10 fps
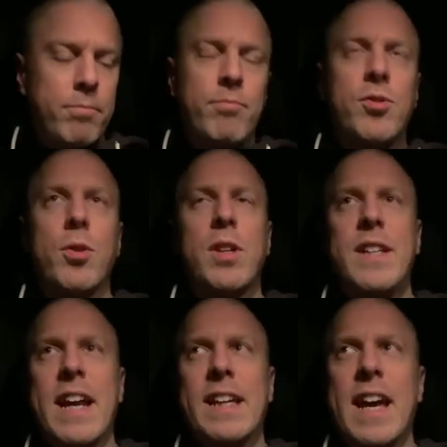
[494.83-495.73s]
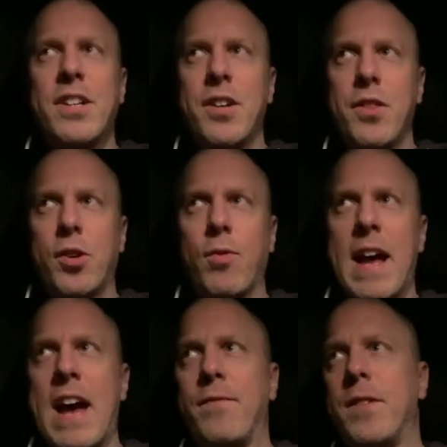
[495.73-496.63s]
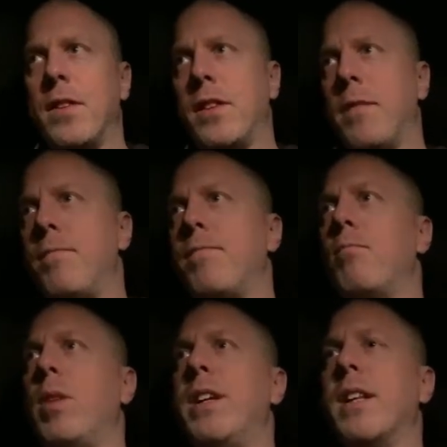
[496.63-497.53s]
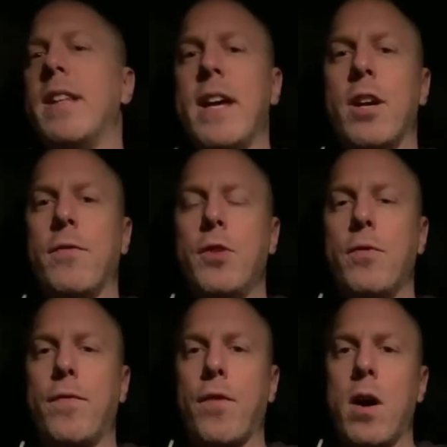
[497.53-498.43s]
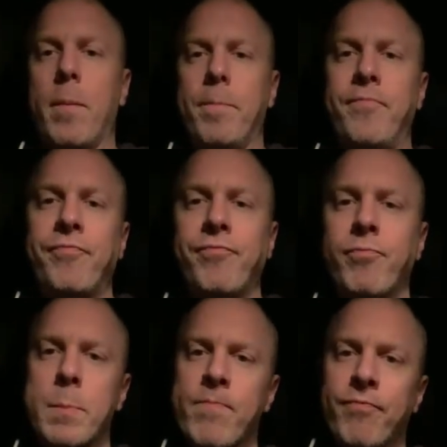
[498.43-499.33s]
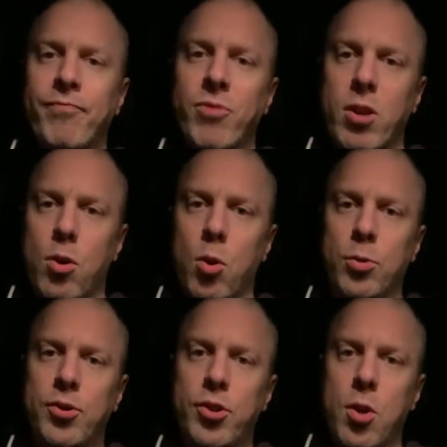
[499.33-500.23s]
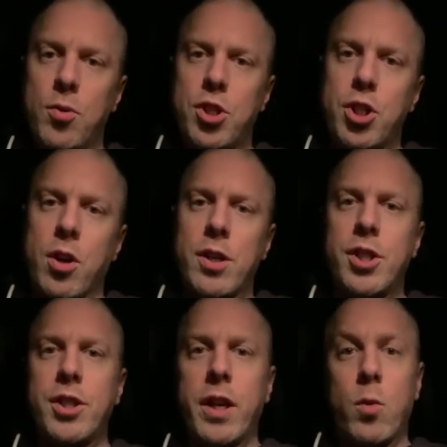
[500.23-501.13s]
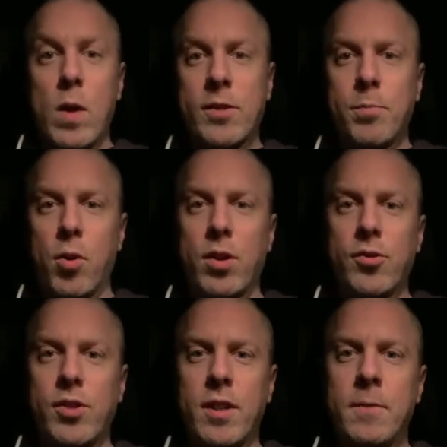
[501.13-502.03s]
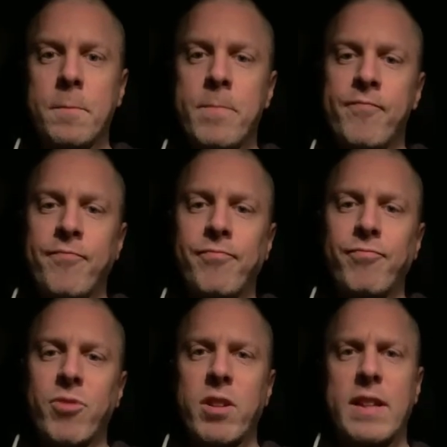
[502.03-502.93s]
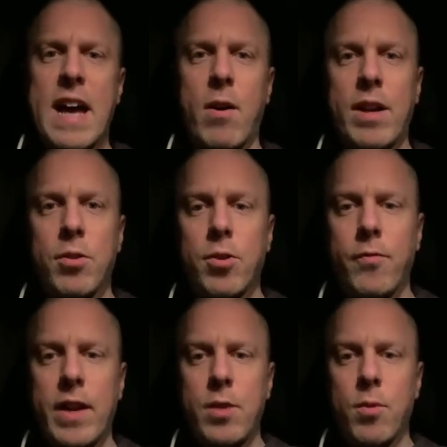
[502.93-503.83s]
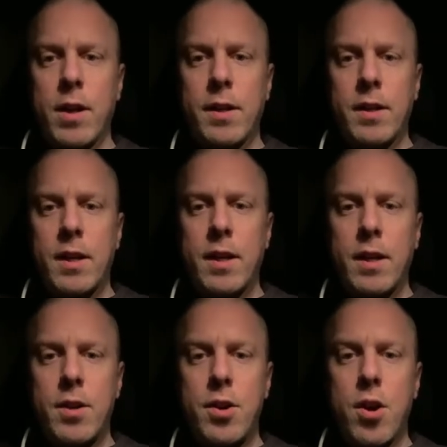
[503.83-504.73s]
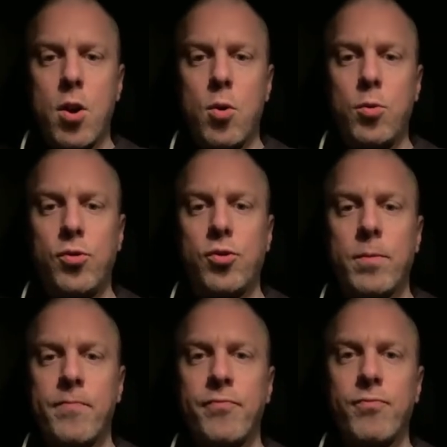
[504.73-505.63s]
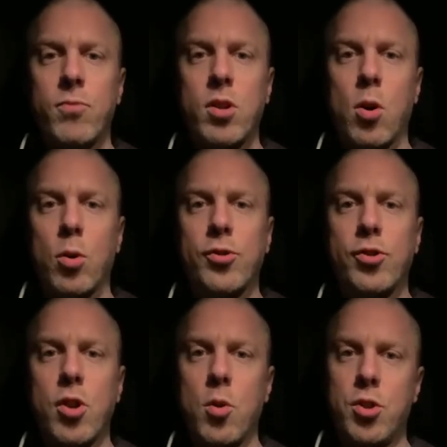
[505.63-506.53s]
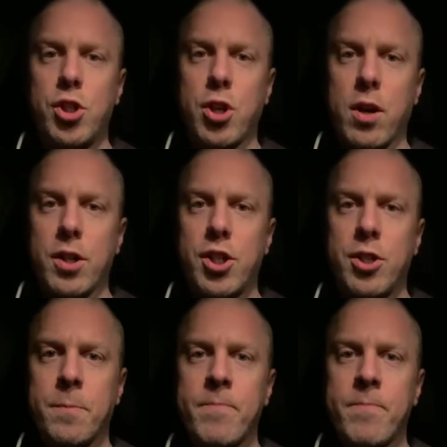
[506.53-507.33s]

So the dedication of the craft. The we did the interview from Old Stone Church in West Boylston. Now, I don't know if anyone knows Old Stone Church.